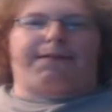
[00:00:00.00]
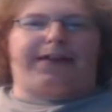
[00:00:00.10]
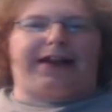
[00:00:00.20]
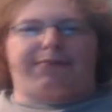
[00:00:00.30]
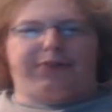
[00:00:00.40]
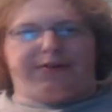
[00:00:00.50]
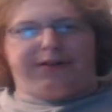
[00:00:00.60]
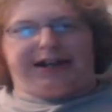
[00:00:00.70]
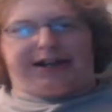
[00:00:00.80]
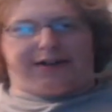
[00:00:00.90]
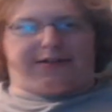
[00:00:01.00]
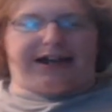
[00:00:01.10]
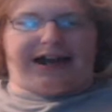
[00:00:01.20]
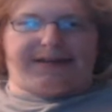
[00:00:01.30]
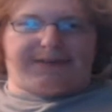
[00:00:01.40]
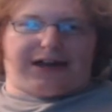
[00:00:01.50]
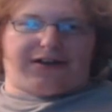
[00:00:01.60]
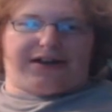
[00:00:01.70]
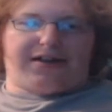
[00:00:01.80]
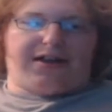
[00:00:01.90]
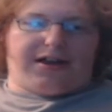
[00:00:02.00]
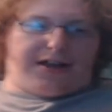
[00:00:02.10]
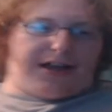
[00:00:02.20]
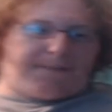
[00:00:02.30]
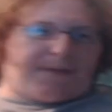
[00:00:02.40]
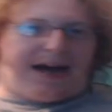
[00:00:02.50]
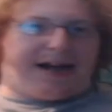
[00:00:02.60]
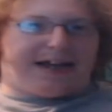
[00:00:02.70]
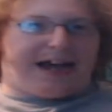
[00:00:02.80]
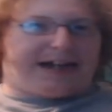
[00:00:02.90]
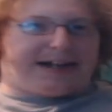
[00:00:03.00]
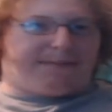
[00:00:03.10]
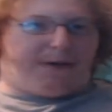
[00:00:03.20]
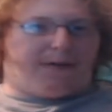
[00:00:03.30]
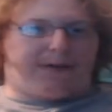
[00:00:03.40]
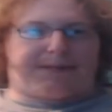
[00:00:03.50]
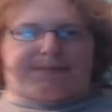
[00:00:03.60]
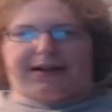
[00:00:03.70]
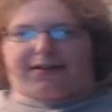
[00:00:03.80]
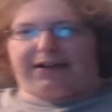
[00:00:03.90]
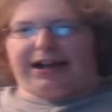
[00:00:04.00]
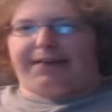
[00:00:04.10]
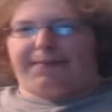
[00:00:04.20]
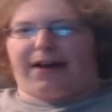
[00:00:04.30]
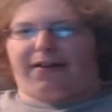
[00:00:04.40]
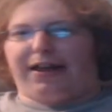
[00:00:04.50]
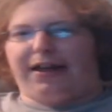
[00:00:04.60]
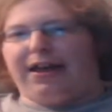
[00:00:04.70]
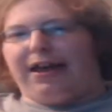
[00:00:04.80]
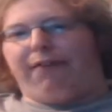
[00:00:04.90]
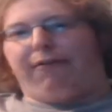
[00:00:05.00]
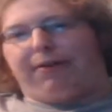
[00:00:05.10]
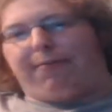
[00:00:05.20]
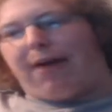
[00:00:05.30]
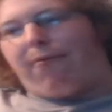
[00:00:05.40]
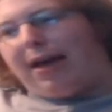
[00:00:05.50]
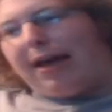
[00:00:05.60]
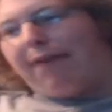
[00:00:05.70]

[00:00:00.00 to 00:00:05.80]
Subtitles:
that I'm doing is a creative outlet. Like, podcasts have always been a creative outlet. It was my way of